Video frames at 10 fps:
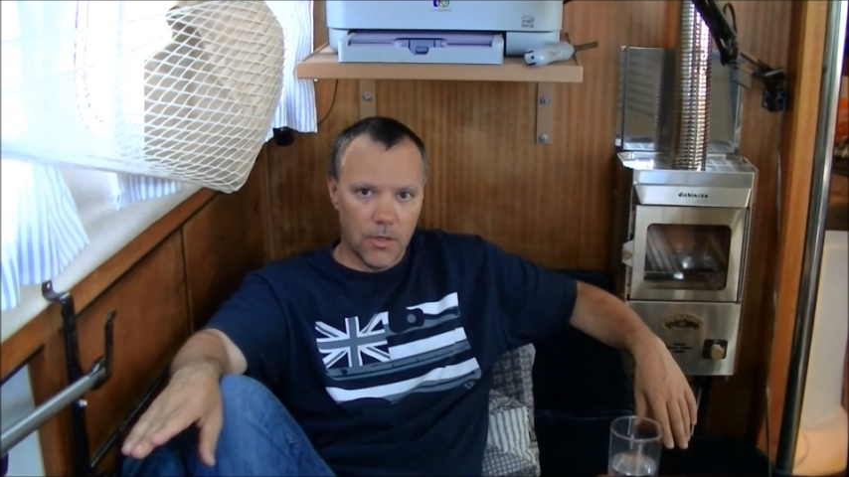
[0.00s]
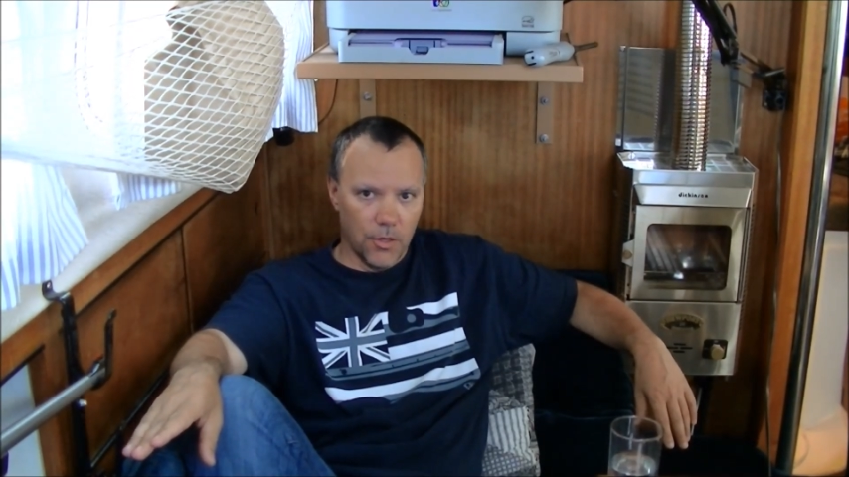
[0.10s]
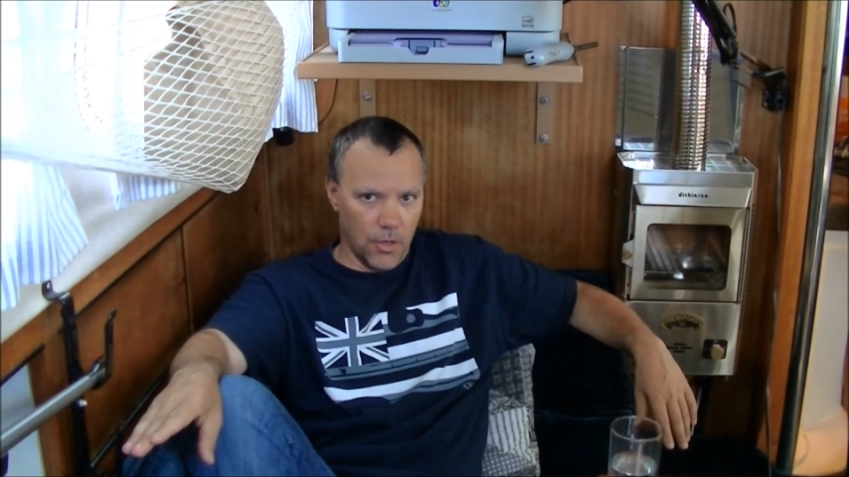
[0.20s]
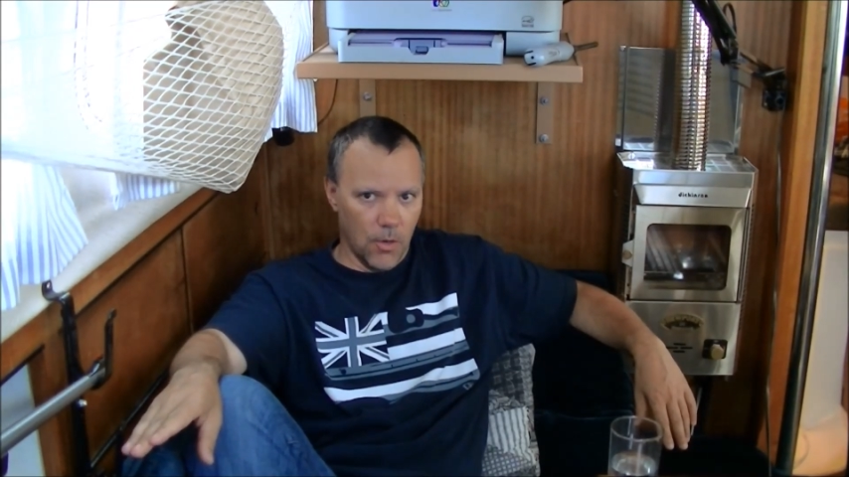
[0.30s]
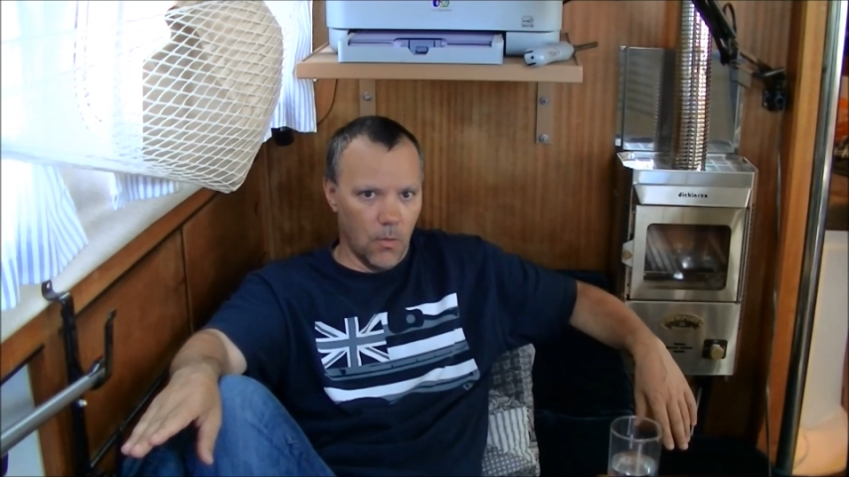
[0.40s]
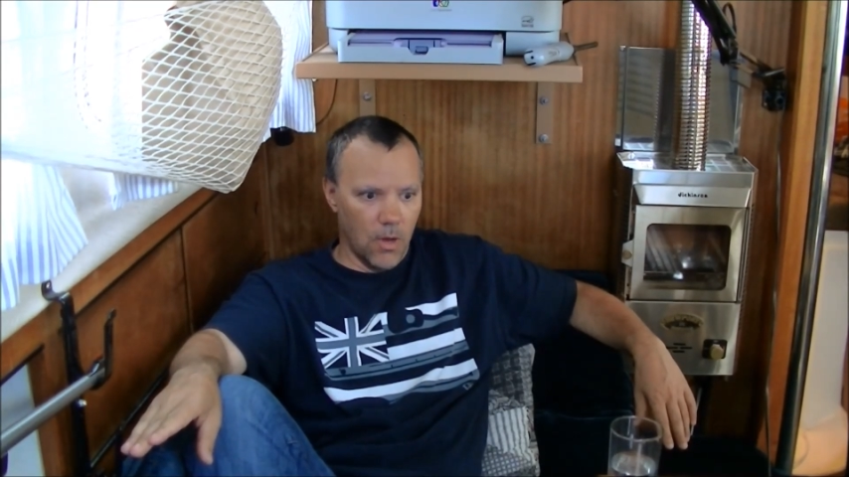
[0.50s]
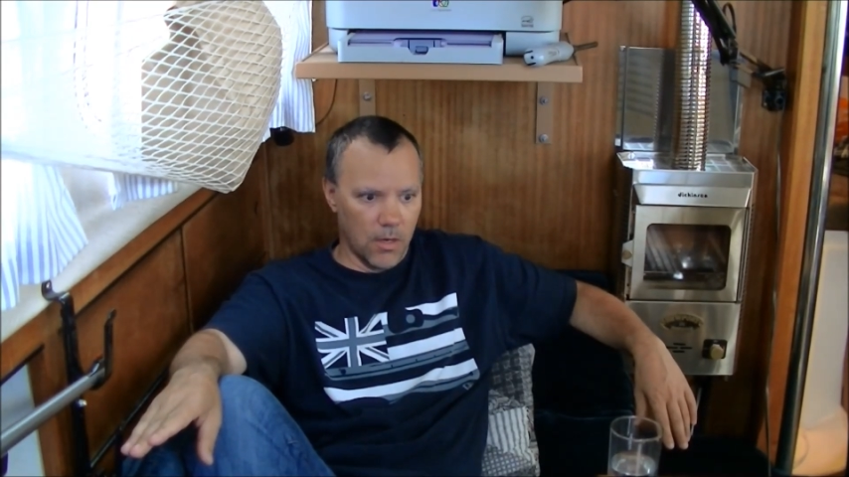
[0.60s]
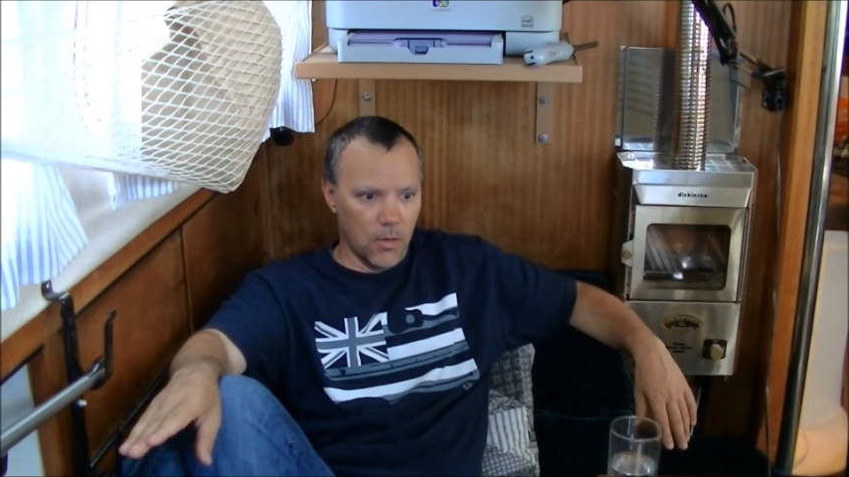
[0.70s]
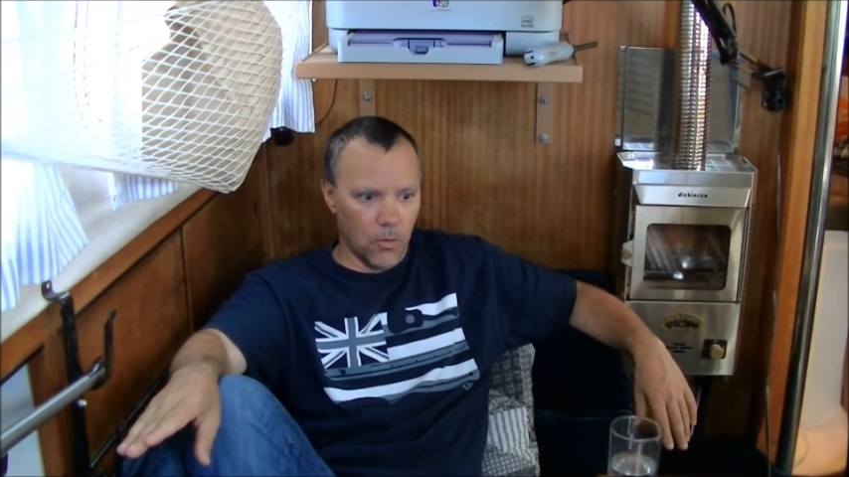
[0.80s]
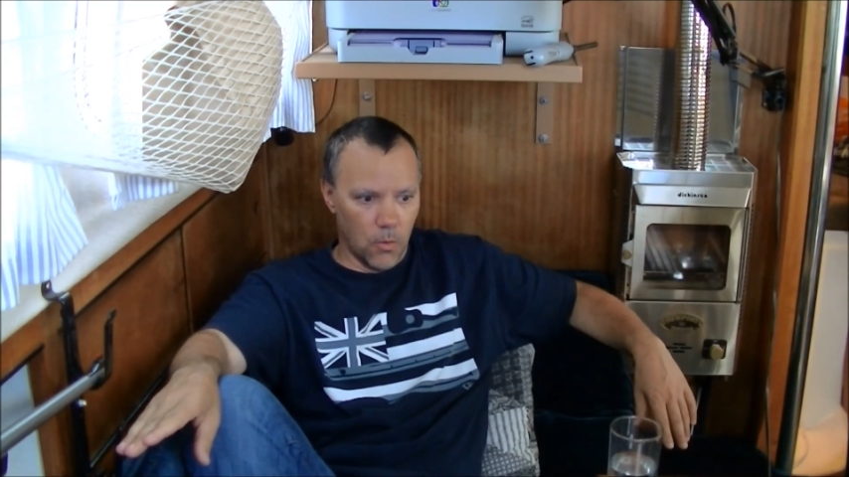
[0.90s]
you're going to want
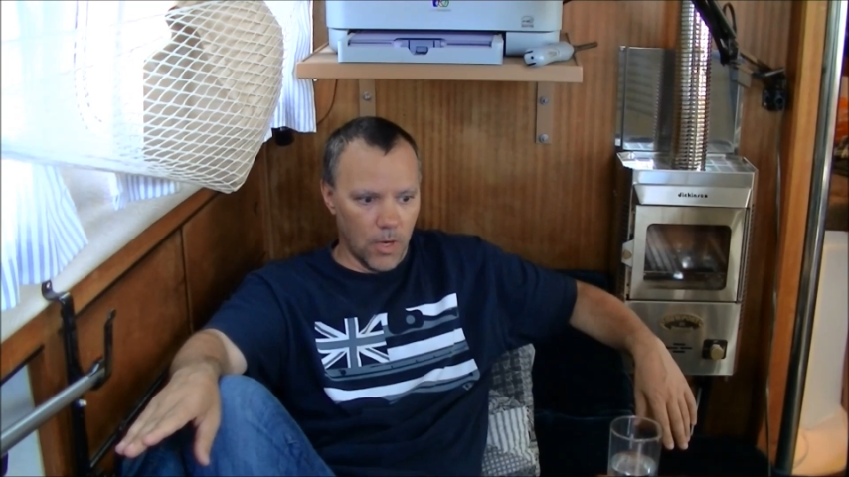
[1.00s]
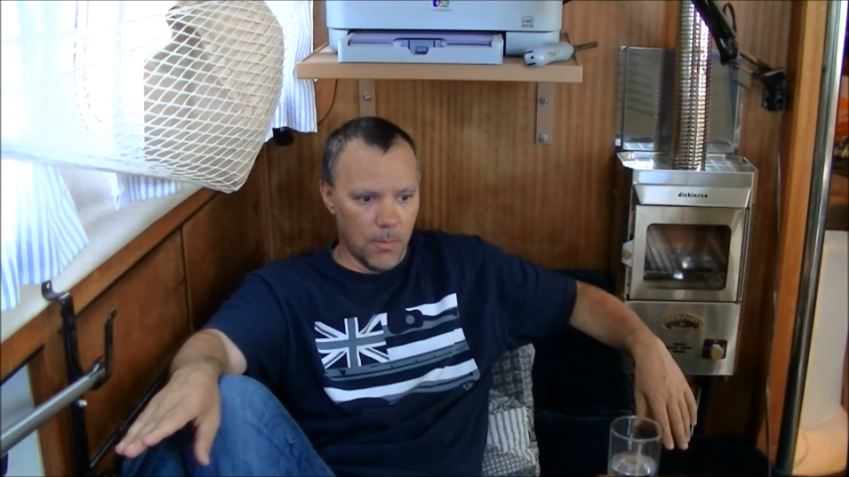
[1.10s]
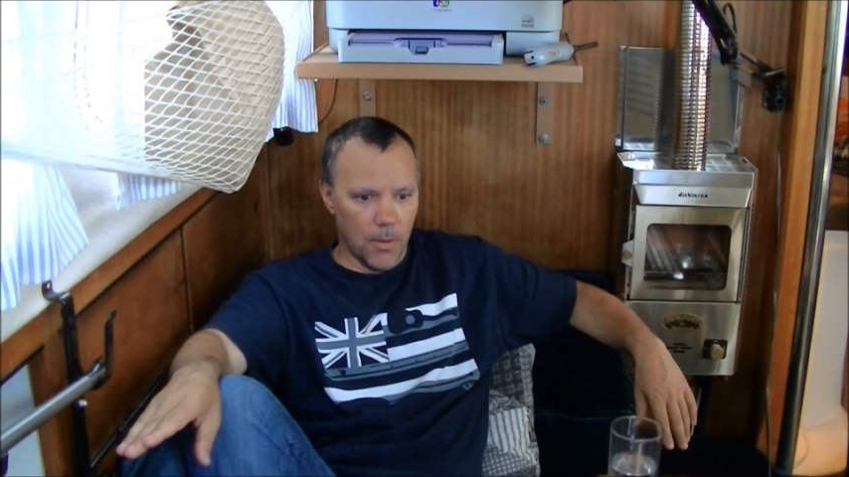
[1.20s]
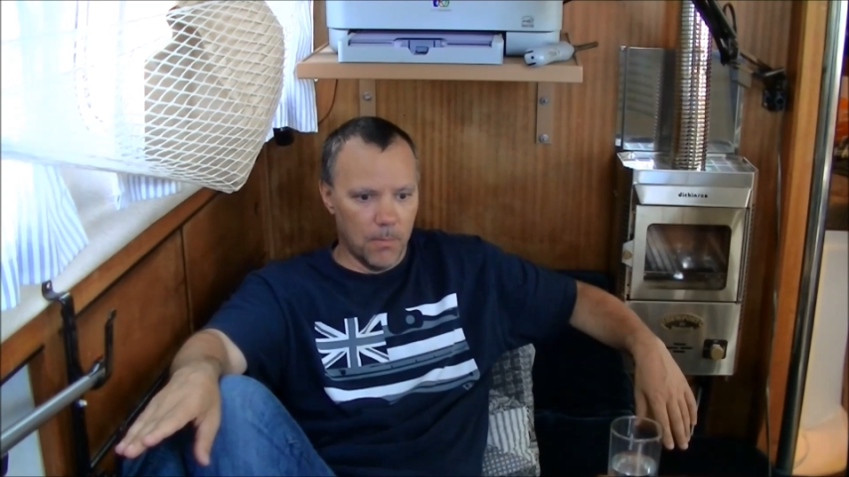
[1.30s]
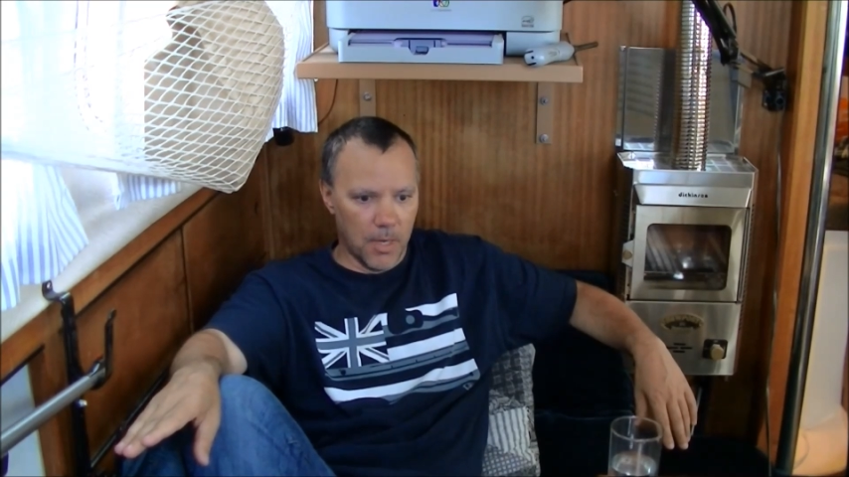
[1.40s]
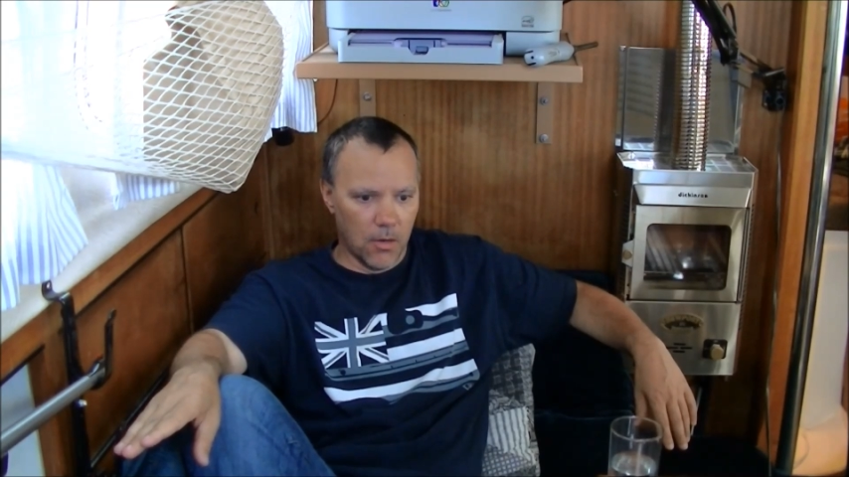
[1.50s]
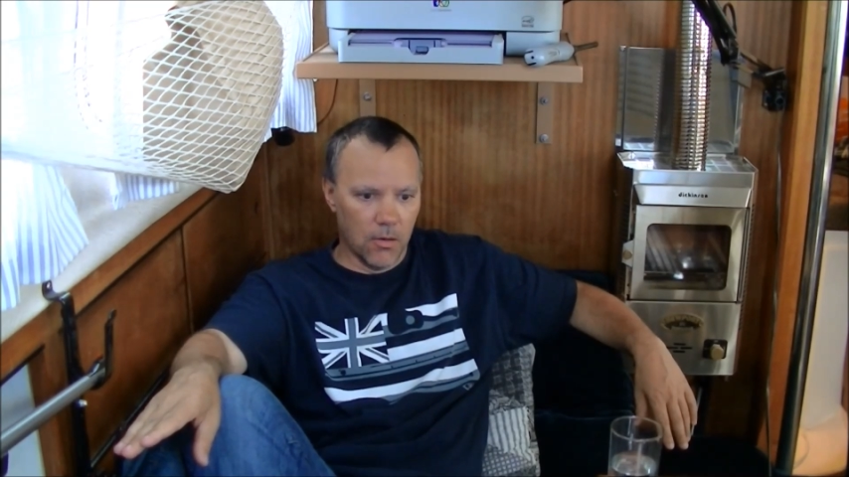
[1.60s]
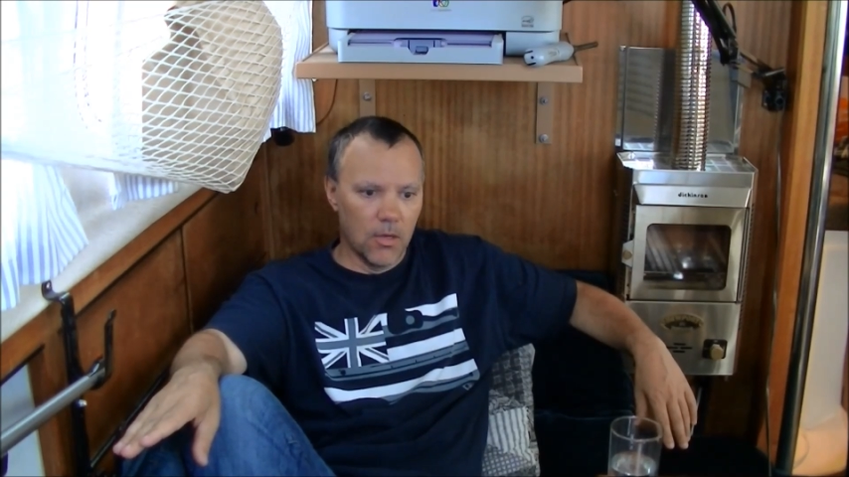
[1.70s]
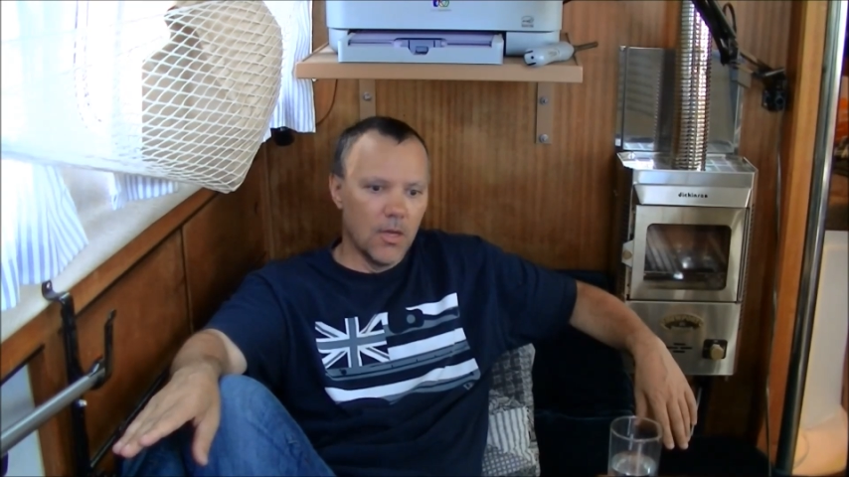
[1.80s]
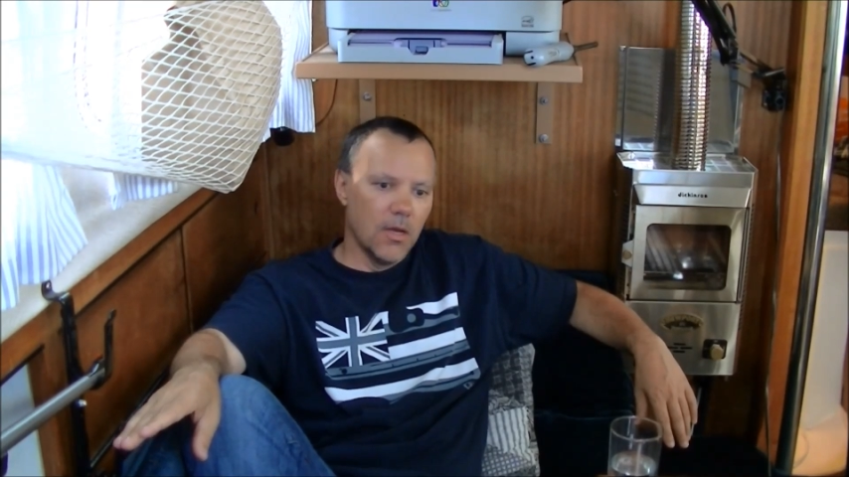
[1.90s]
to go quite a bit bigger,